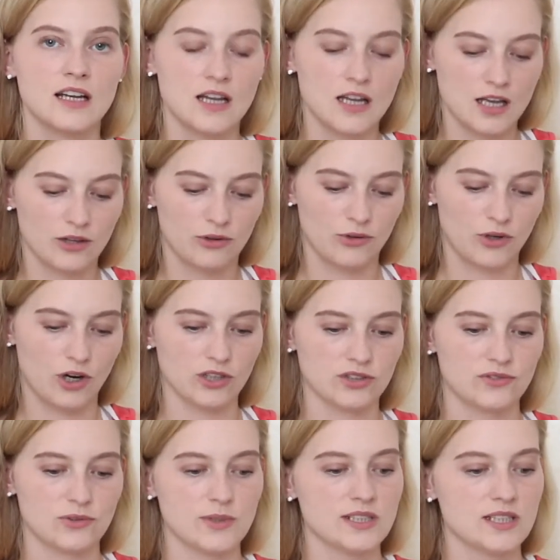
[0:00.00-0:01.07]
3 cards for
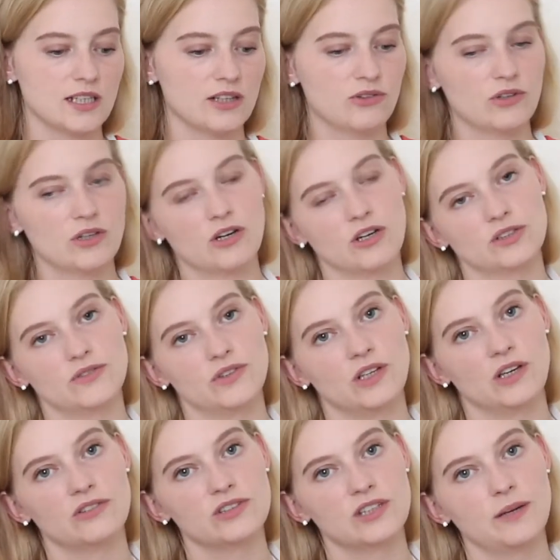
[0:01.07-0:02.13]
one side, 3 cards for the
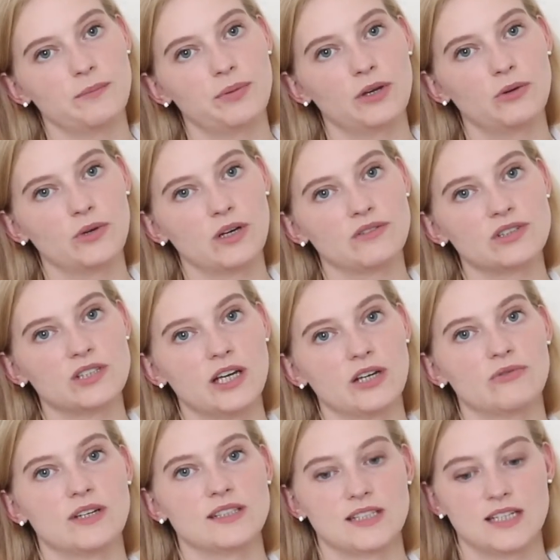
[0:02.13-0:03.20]
other side. Pick whatever side
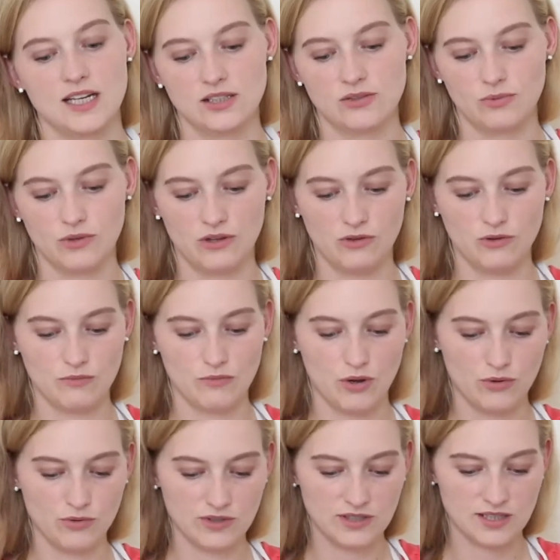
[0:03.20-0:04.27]
resonates with you
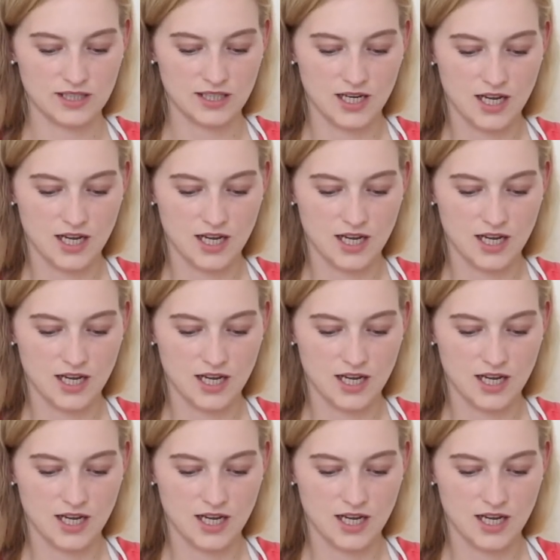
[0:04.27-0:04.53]
most.